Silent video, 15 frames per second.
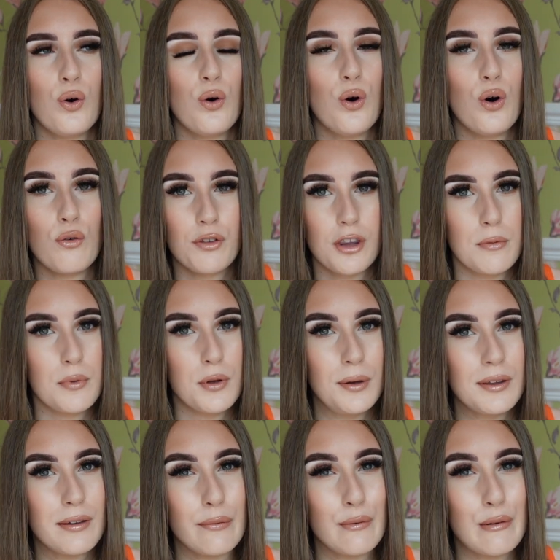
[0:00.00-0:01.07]
over the
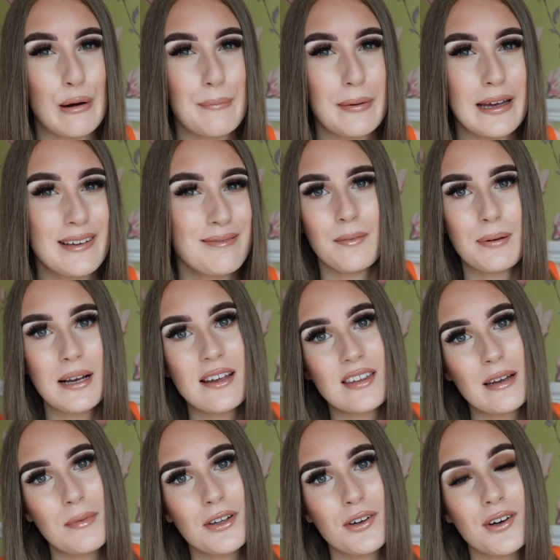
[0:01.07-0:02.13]
moon, if you know what I mean. Please
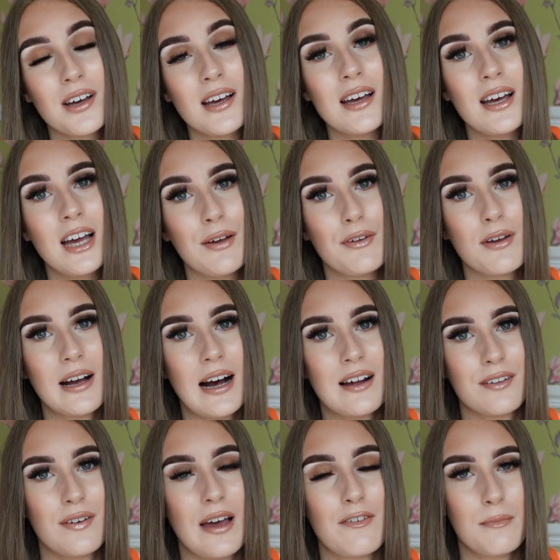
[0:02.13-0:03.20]
let me know if you guys
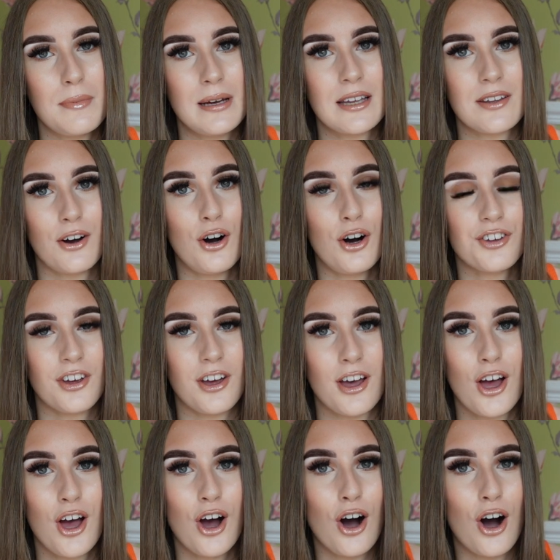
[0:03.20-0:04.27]
have ever made an order
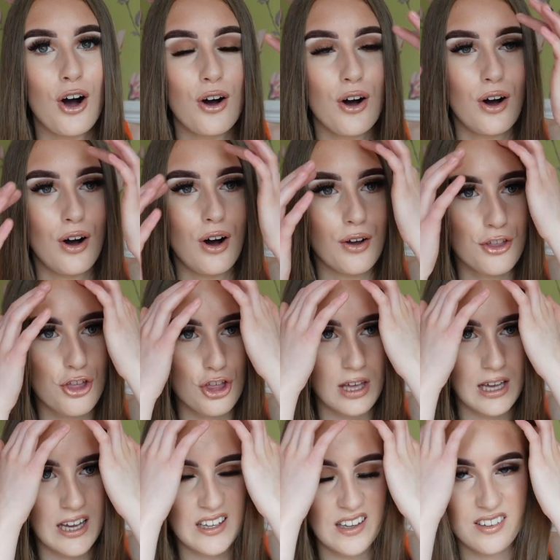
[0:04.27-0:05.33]
on
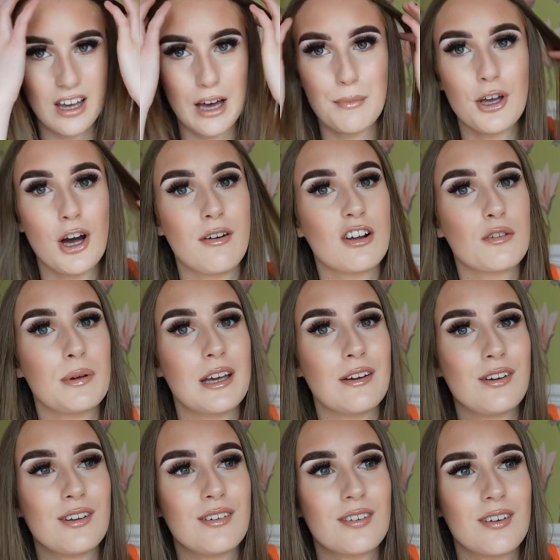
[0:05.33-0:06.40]
Shein and tell me your
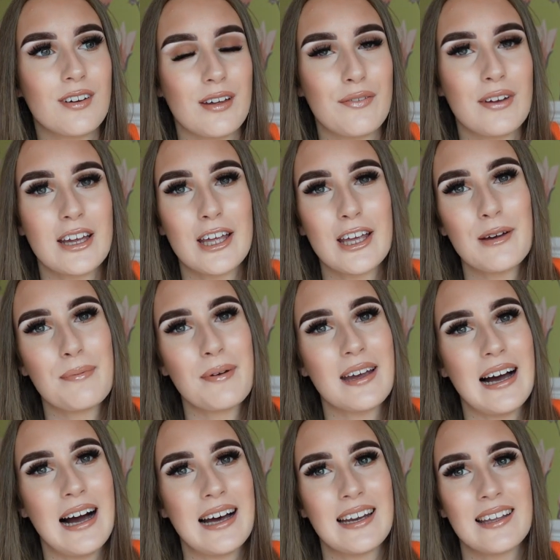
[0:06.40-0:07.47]
experience, because I think it would be
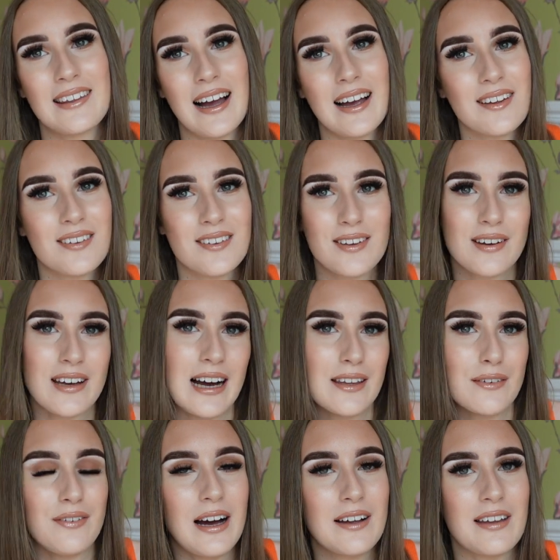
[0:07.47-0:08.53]
kind of nice to kind
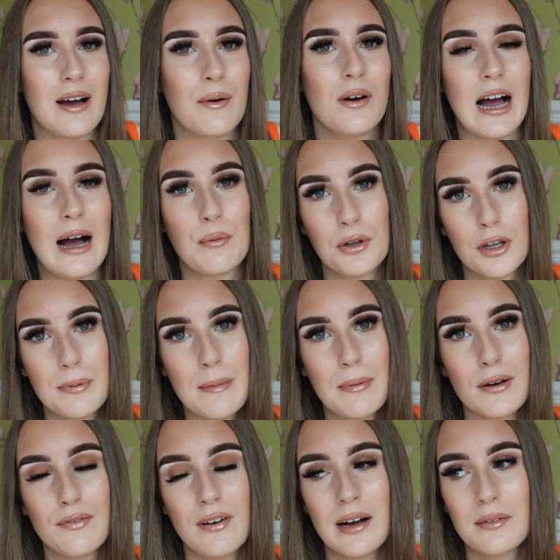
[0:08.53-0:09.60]
of find out how other people
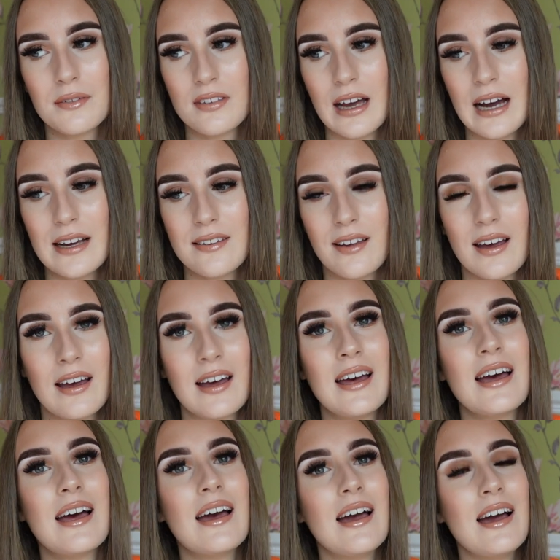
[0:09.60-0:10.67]
have found Cider.
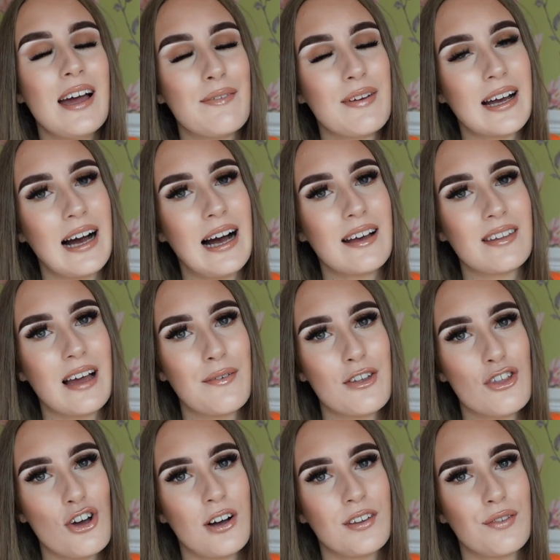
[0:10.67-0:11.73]
If you guys have
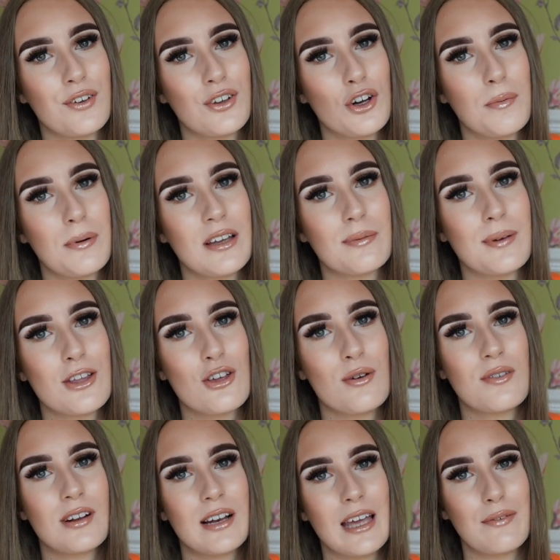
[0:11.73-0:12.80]
enjoyed this video, please make sure
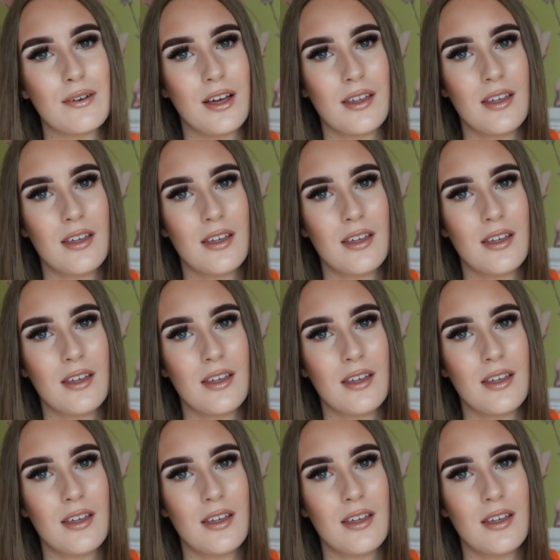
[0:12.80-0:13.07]
to leave